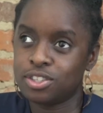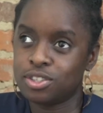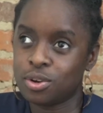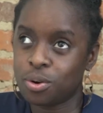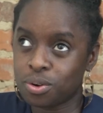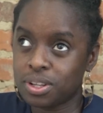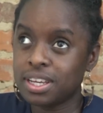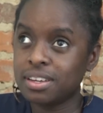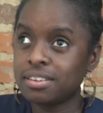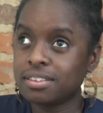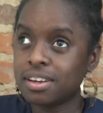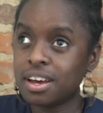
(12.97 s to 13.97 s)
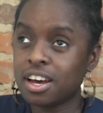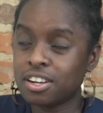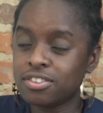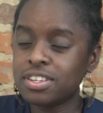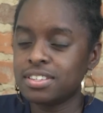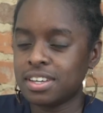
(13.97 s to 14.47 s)
totaling
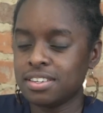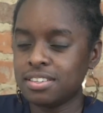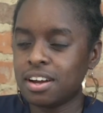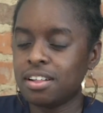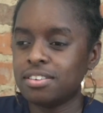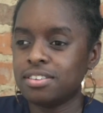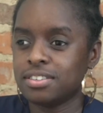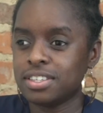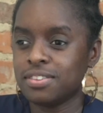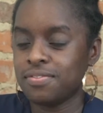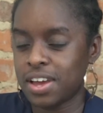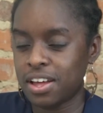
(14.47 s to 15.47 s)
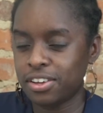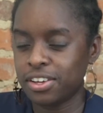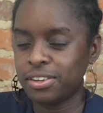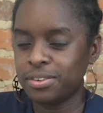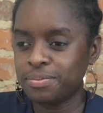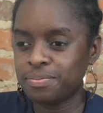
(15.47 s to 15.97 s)
$110 in
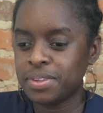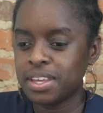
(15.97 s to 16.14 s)
value.